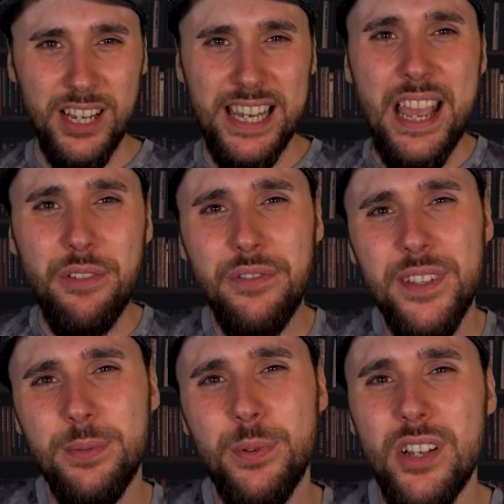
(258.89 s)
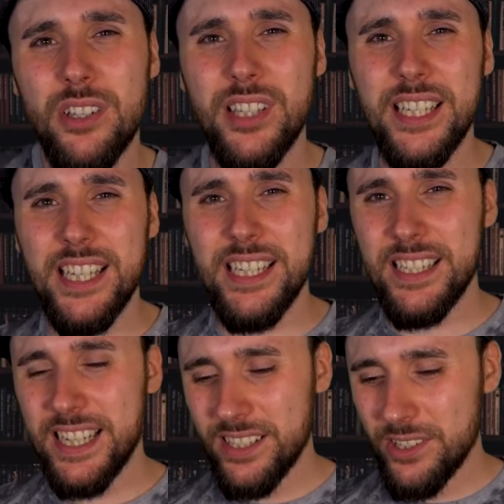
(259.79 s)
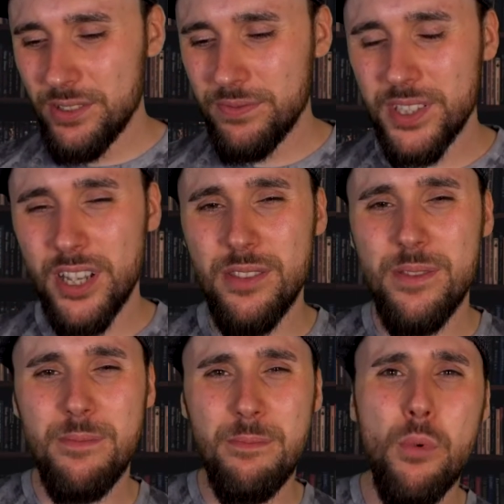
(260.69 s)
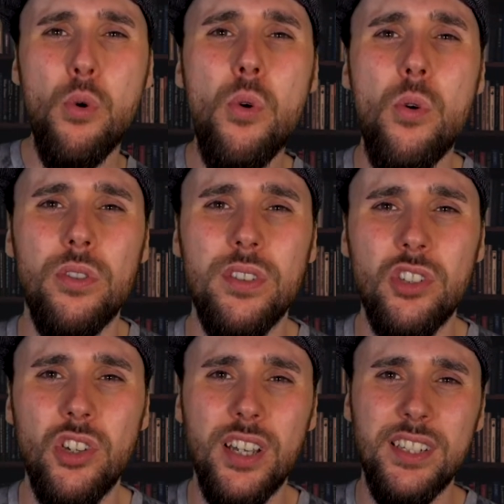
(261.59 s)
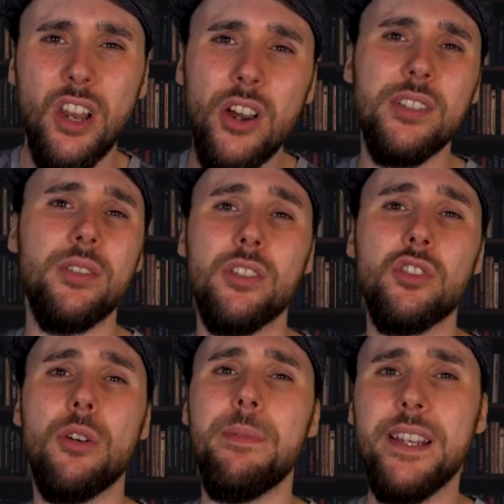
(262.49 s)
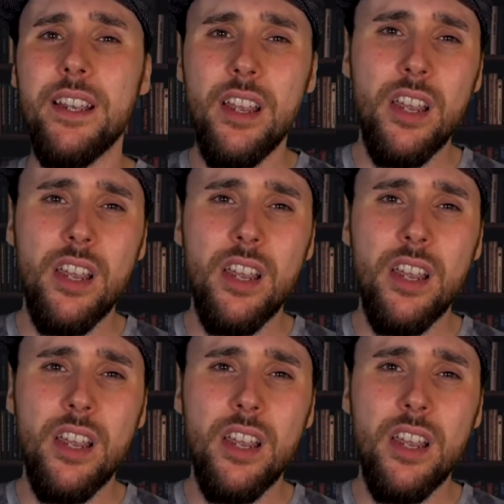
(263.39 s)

I left this work thinking it could have done more to shine light on a topic